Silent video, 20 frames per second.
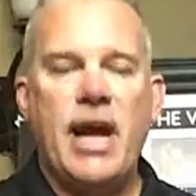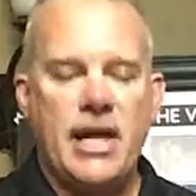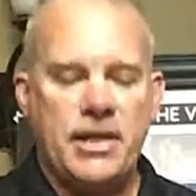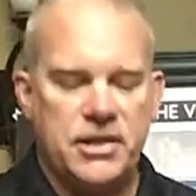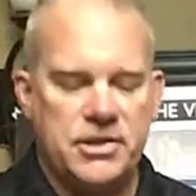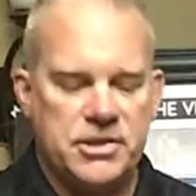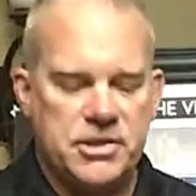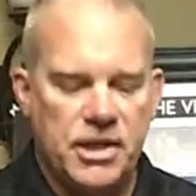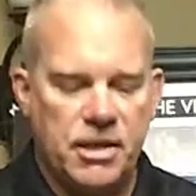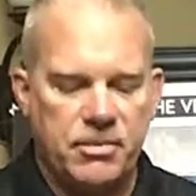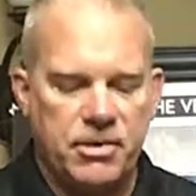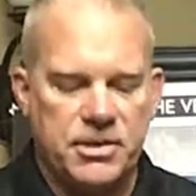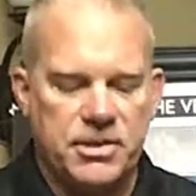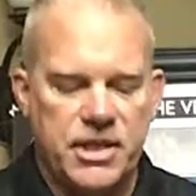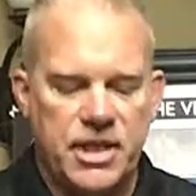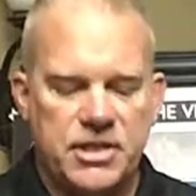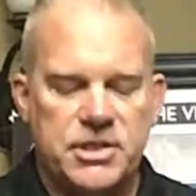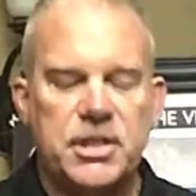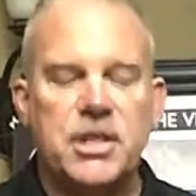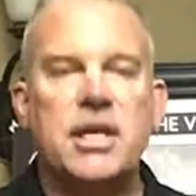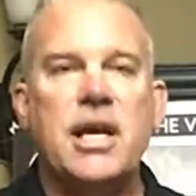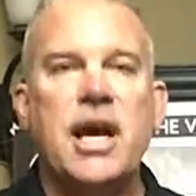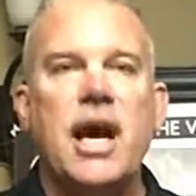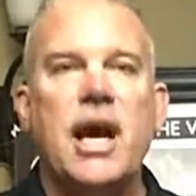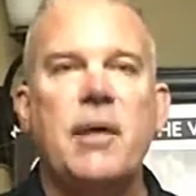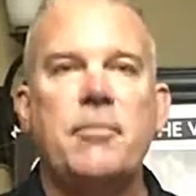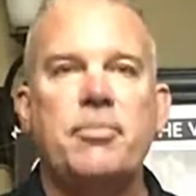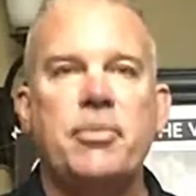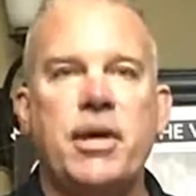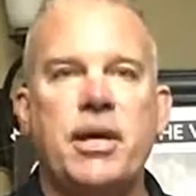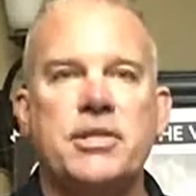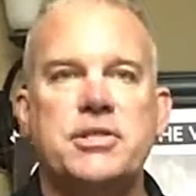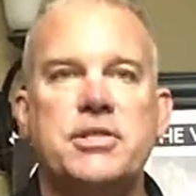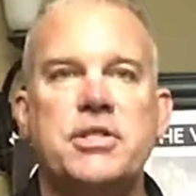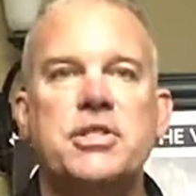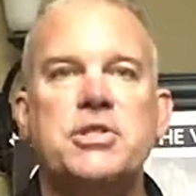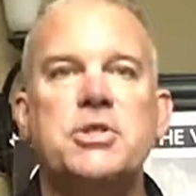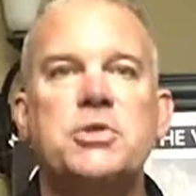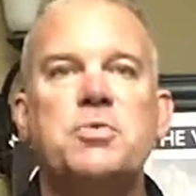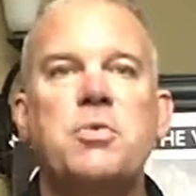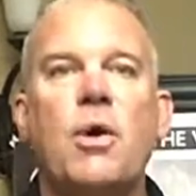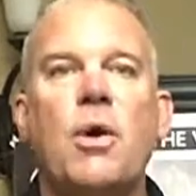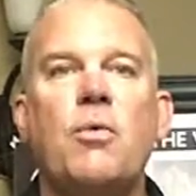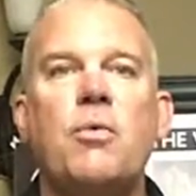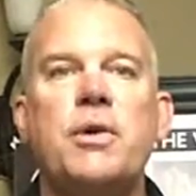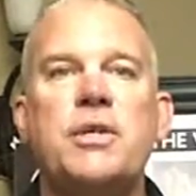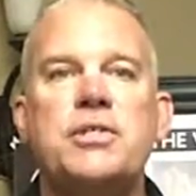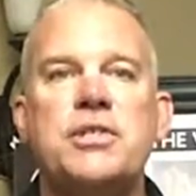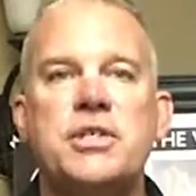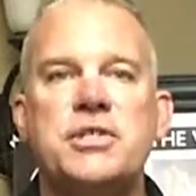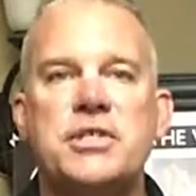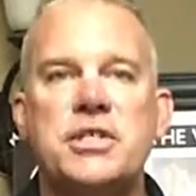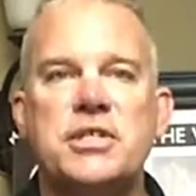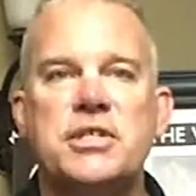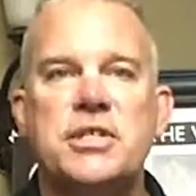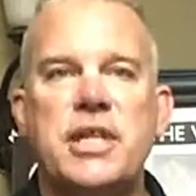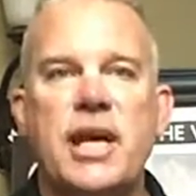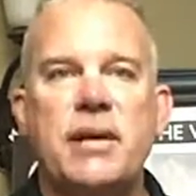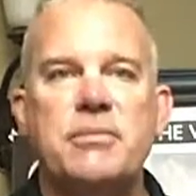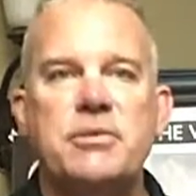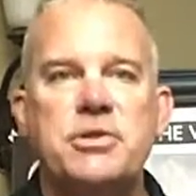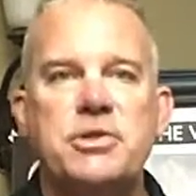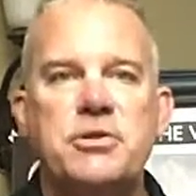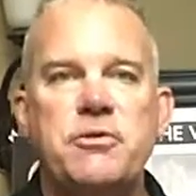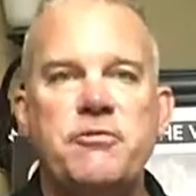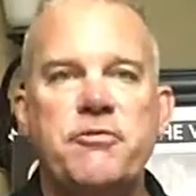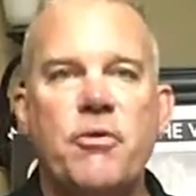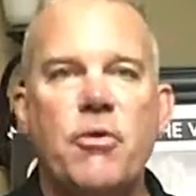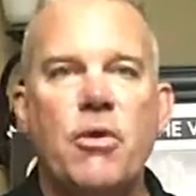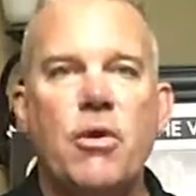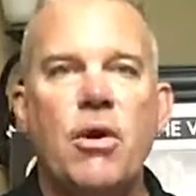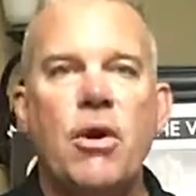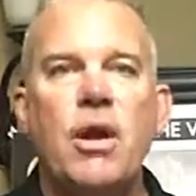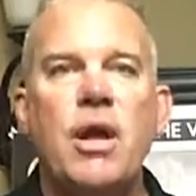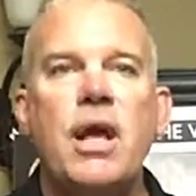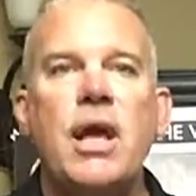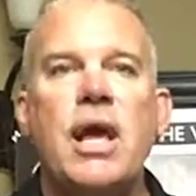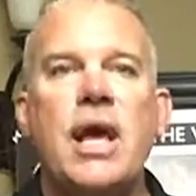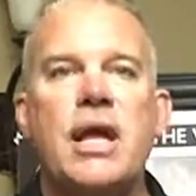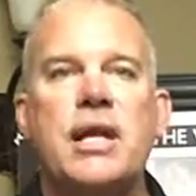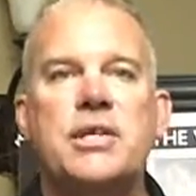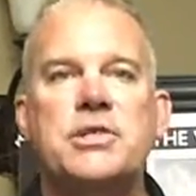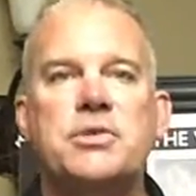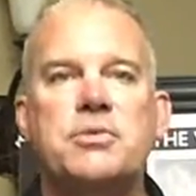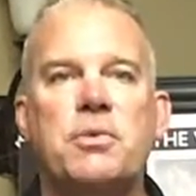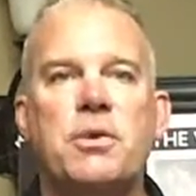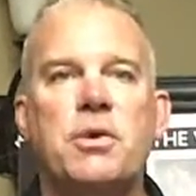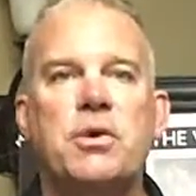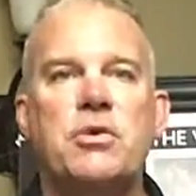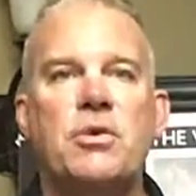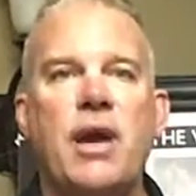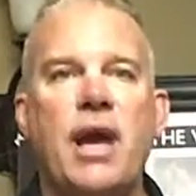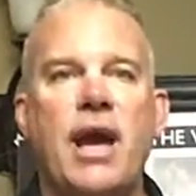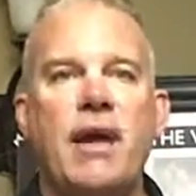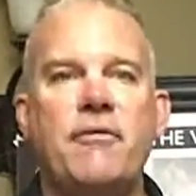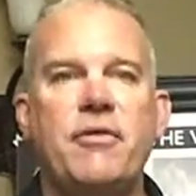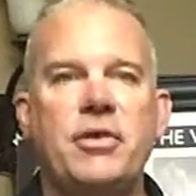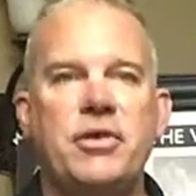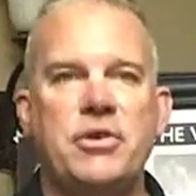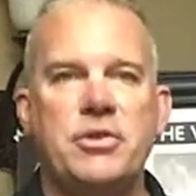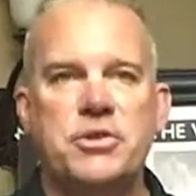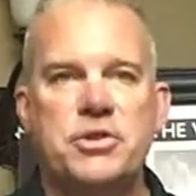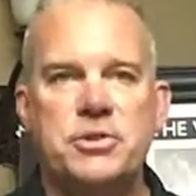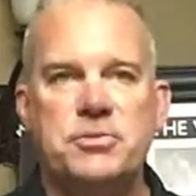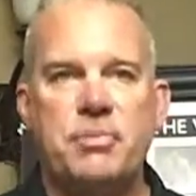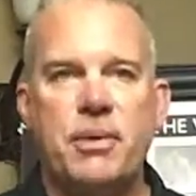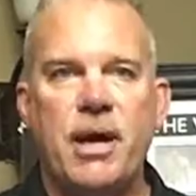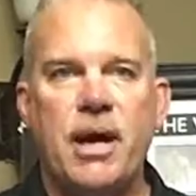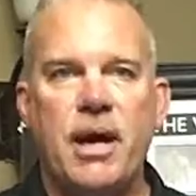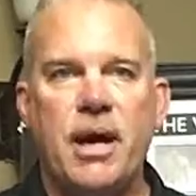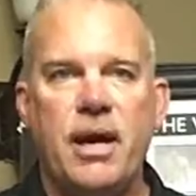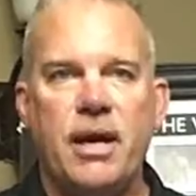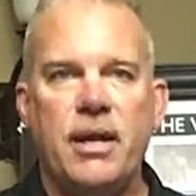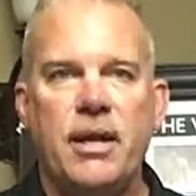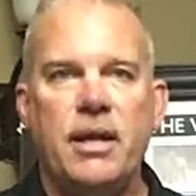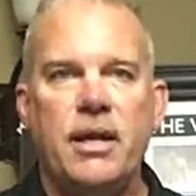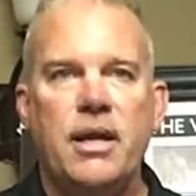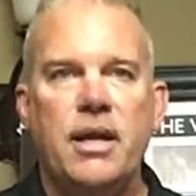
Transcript: on the subluxation complex. This is what we just examined you for, and this is what you have in your spine.